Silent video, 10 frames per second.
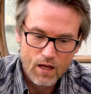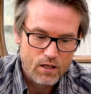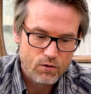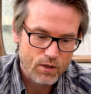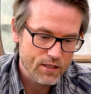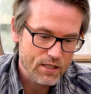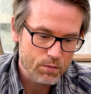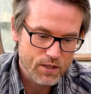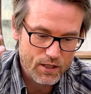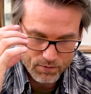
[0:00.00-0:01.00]
So I guess that
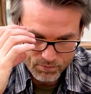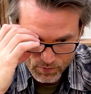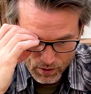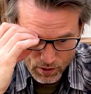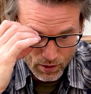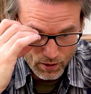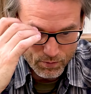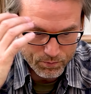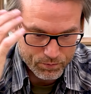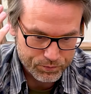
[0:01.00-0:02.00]
was it.
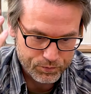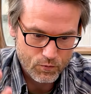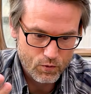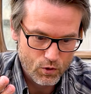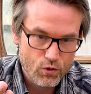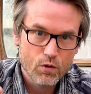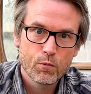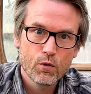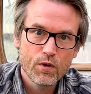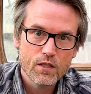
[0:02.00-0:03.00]
You should
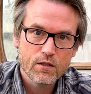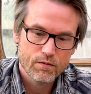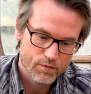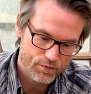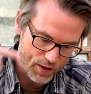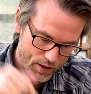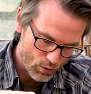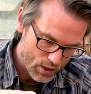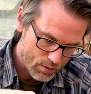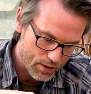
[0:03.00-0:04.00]
brew this. Find the
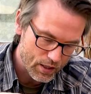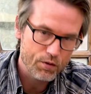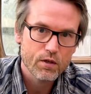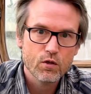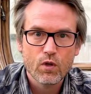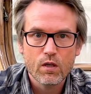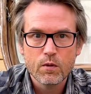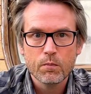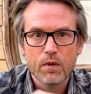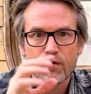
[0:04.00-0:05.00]
recipe down in the
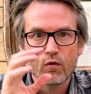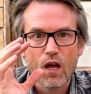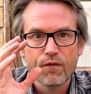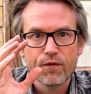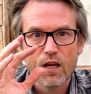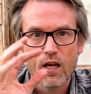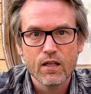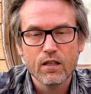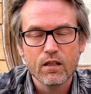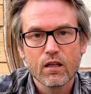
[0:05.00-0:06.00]
description. If you have
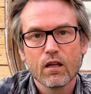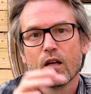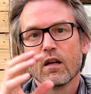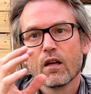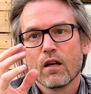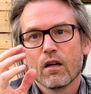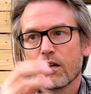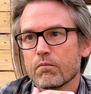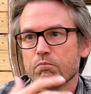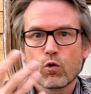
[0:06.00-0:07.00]
any
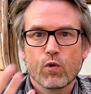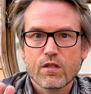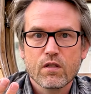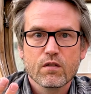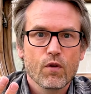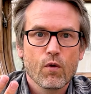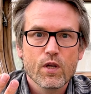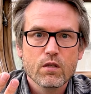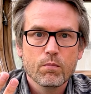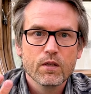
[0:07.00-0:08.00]
questions for the
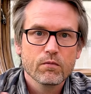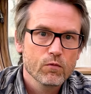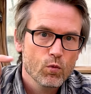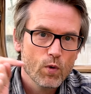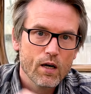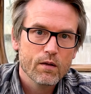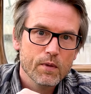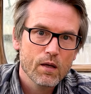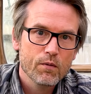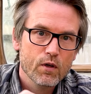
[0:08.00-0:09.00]
recipe, write them
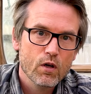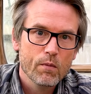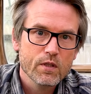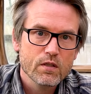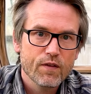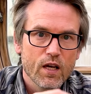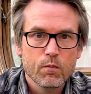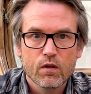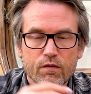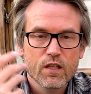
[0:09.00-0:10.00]
down in the comments. Find
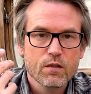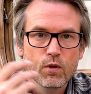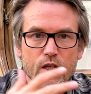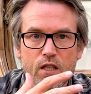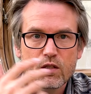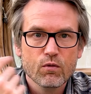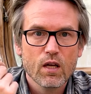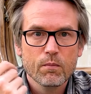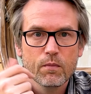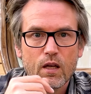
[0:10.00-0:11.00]
me on Facebook and
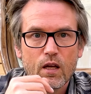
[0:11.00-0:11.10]
Instagram.